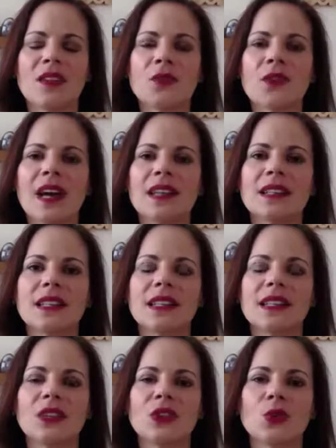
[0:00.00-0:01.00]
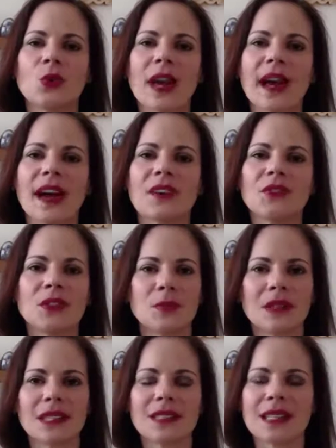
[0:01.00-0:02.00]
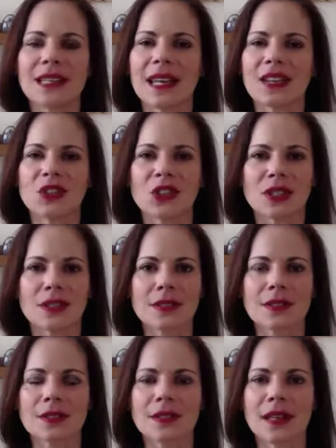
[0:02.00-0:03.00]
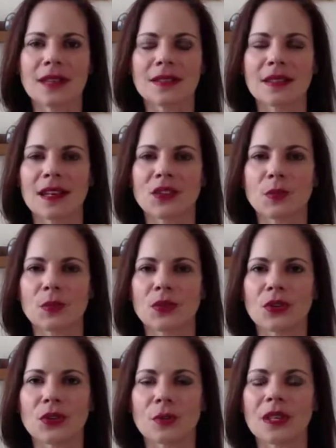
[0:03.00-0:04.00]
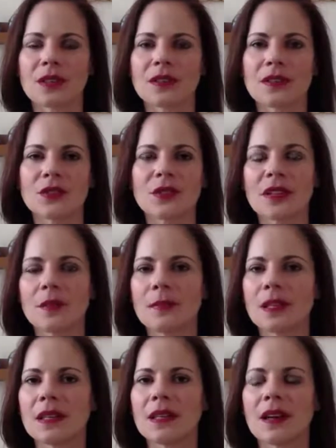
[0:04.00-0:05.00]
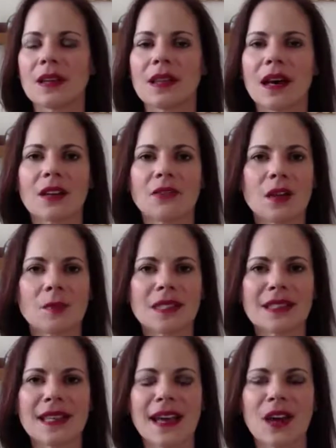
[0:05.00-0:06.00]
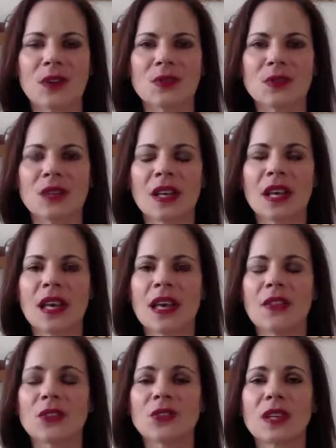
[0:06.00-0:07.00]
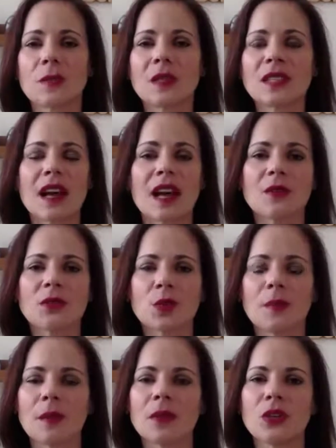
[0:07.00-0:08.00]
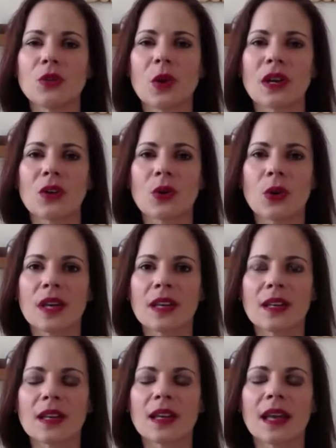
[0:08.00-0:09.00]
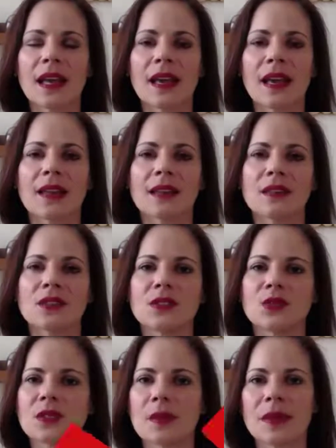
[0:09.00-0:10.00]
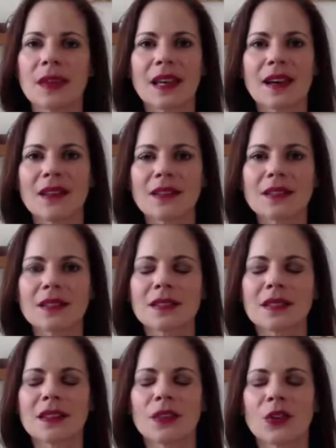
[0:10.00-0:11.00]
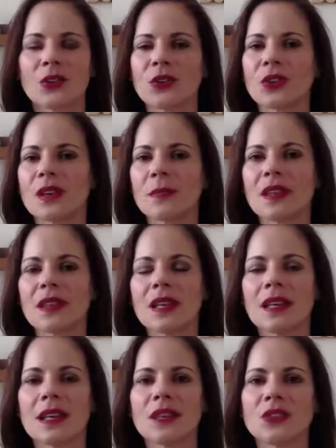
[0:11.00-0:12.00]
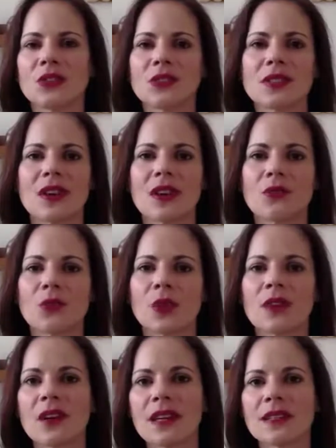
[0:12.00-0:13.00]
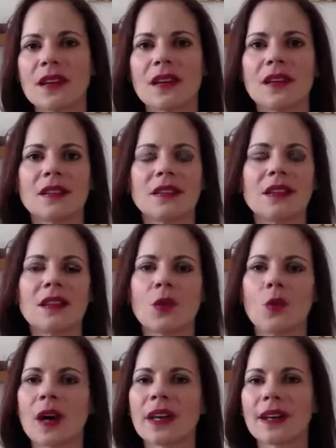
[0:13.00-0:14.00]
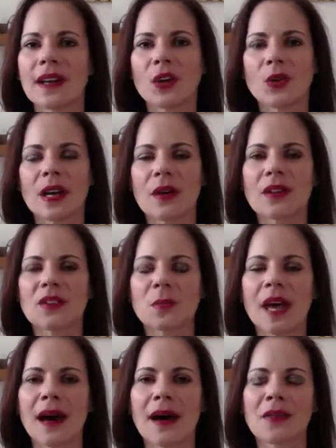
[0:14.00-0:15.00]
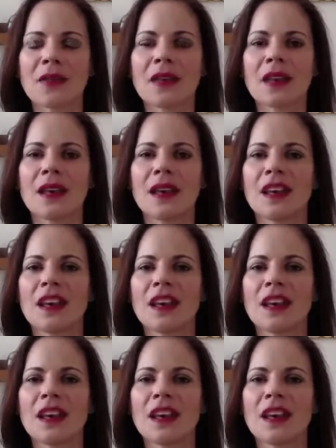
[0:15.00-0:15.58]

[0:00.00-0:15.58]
And then finally, you have to be tenacious as an entrepreneur, because there's going to be a lot of ups and downs. There's going to be times when maybe you want to quit and do something else, or you're going to be thinking to yourself, what have I done? Why did I go down this path?